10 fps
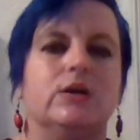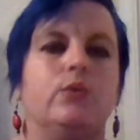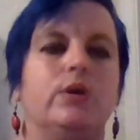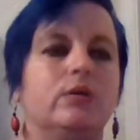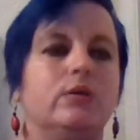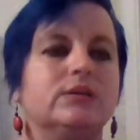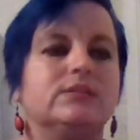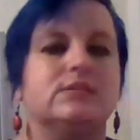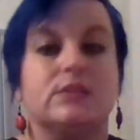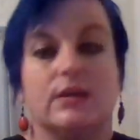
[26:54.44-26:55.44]
We are a
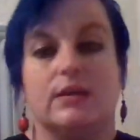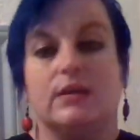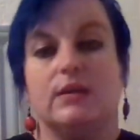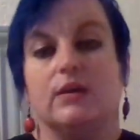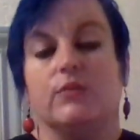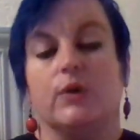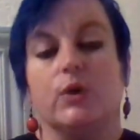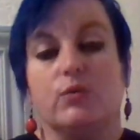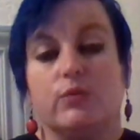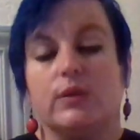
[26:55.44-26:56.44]
society of
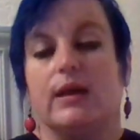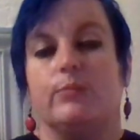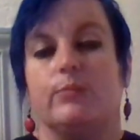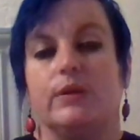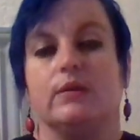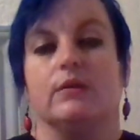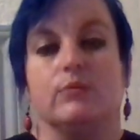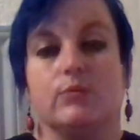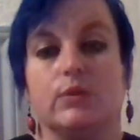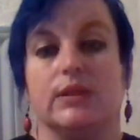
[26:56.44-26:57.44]
overlapping
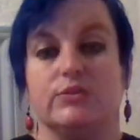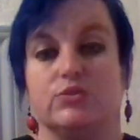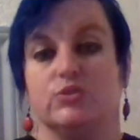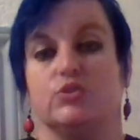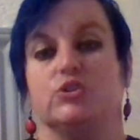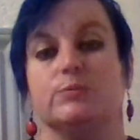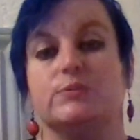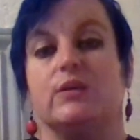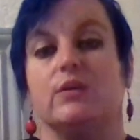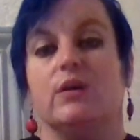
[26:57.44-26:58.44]

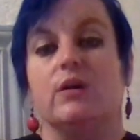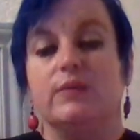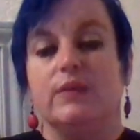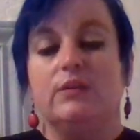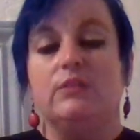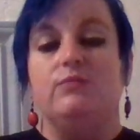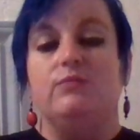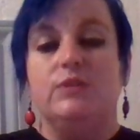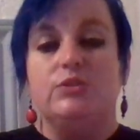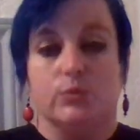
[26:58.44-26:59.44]
relationships, and the
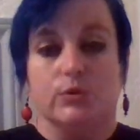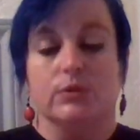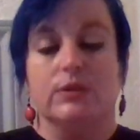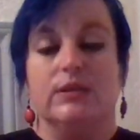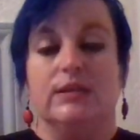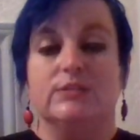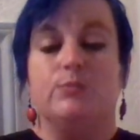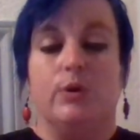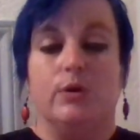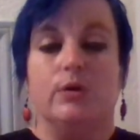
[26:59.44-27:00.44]
individual is
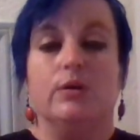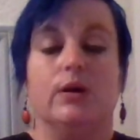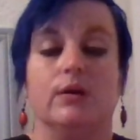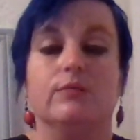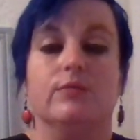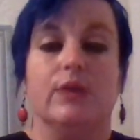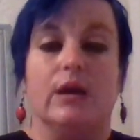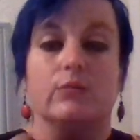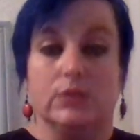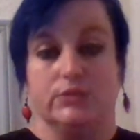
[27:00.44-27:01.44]
part of
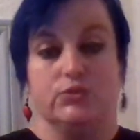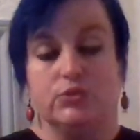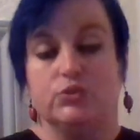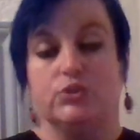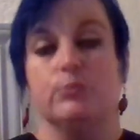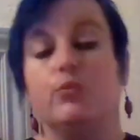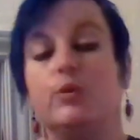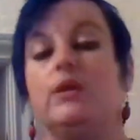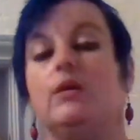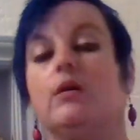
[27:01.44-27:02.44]
that relationship.
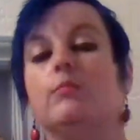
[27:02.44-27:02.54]
We are